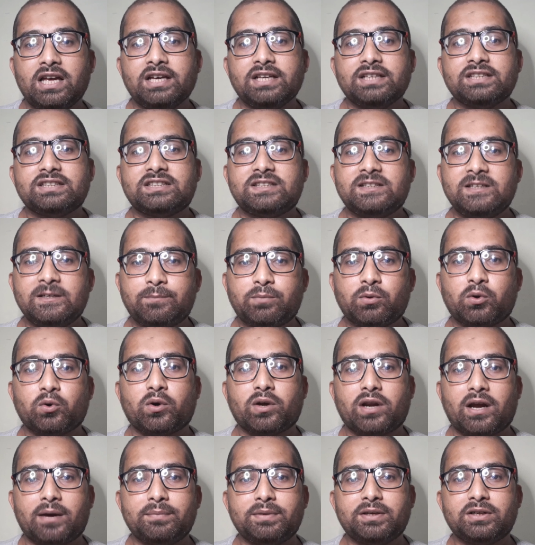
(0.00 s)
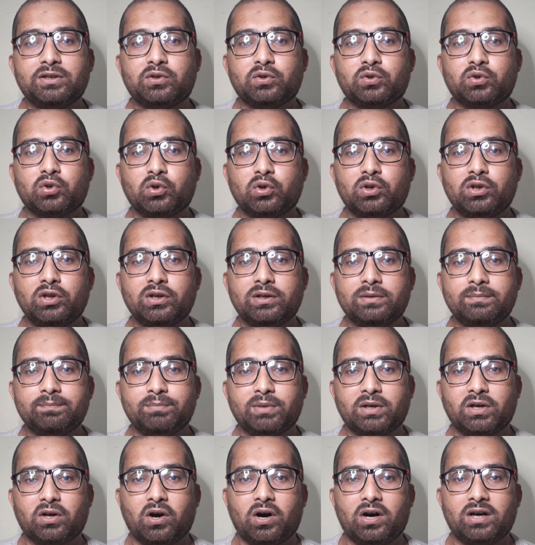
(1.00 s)
C programming tutorial,
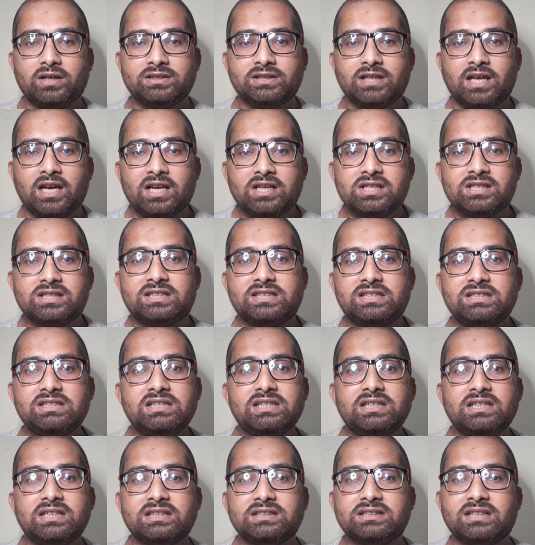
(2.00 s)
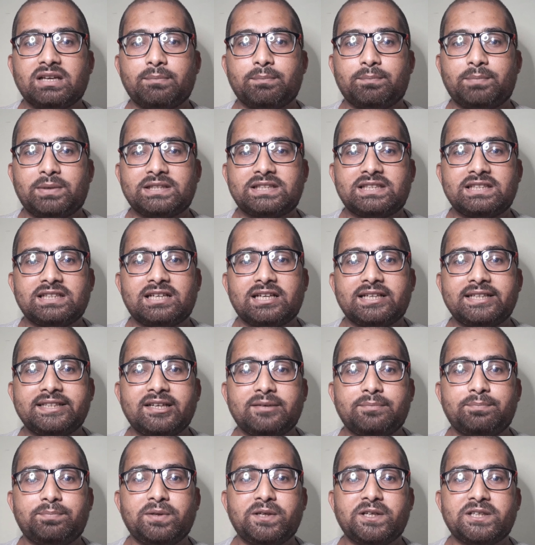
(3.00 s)
because C is basically a
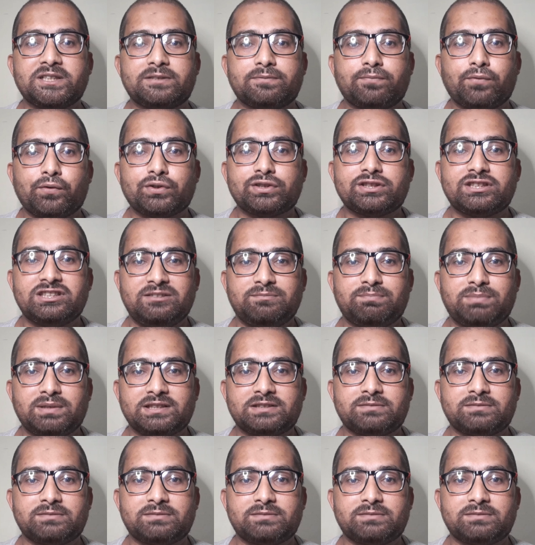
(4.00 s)
base for C++.